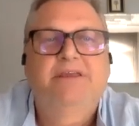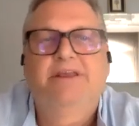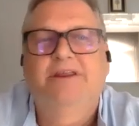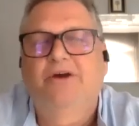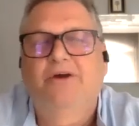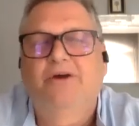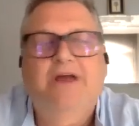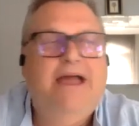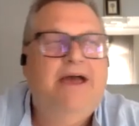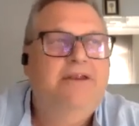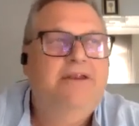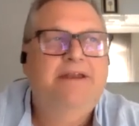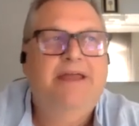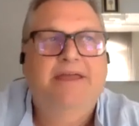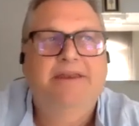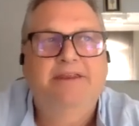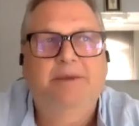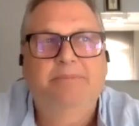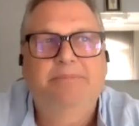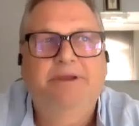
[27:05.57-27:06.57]
How
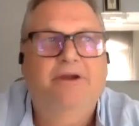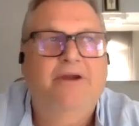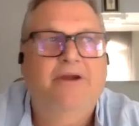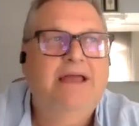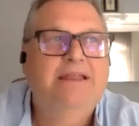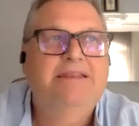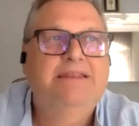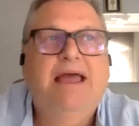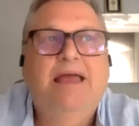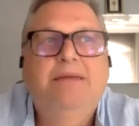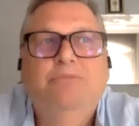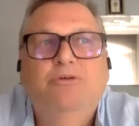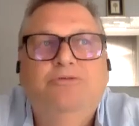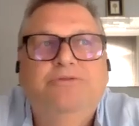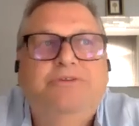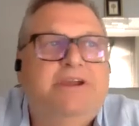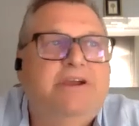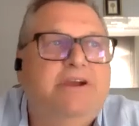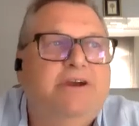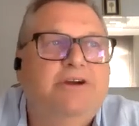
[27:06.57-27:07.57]
did I end up here? I
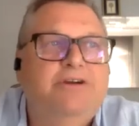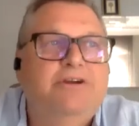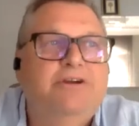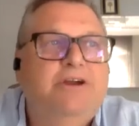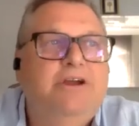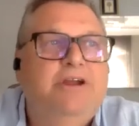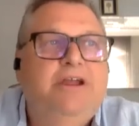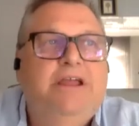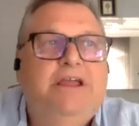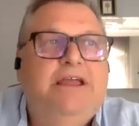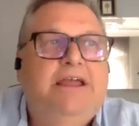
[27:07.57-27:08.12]
moved here.